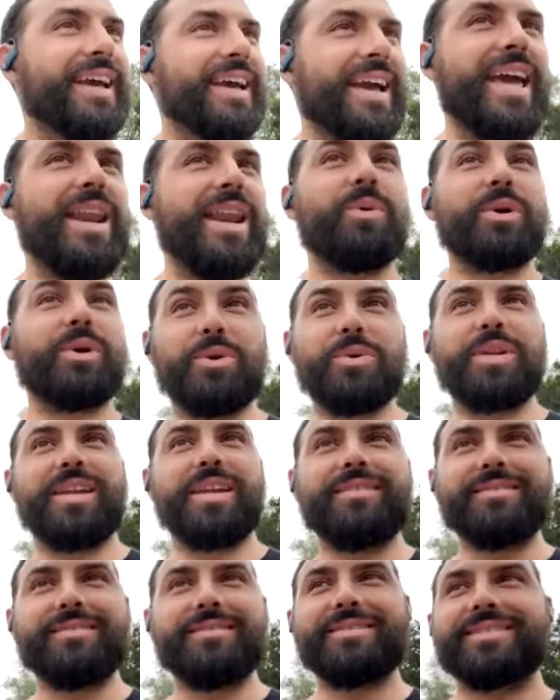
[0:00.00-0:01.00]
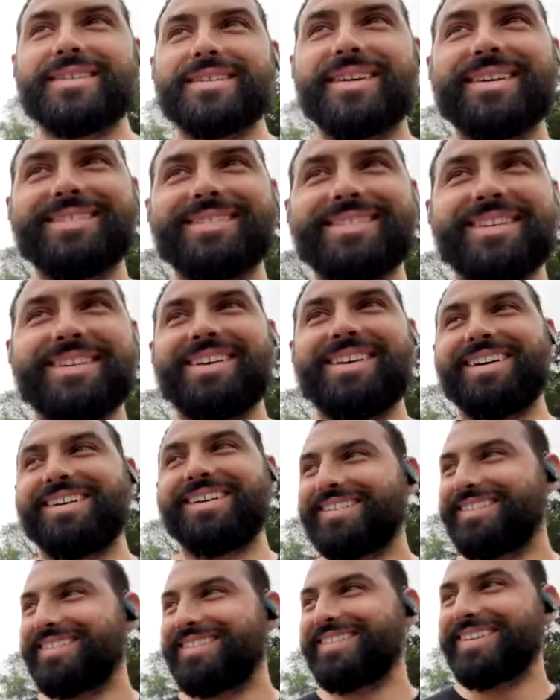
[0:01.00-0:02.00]
Anyone who didn't, it's like, huh,
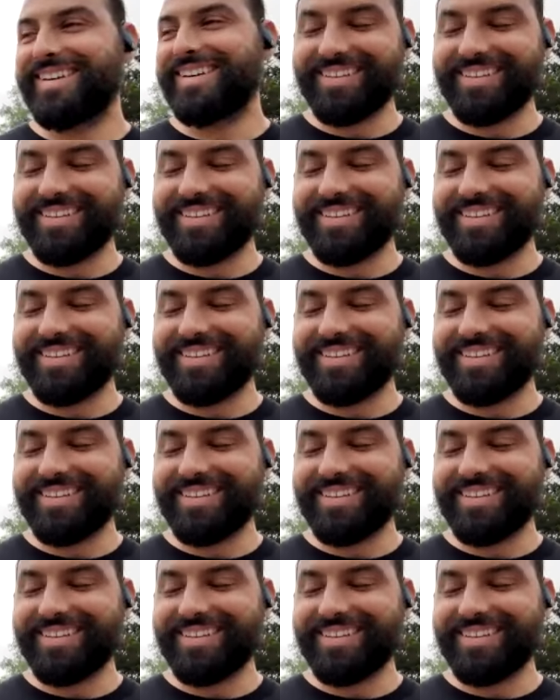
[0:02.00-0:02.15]
yeah,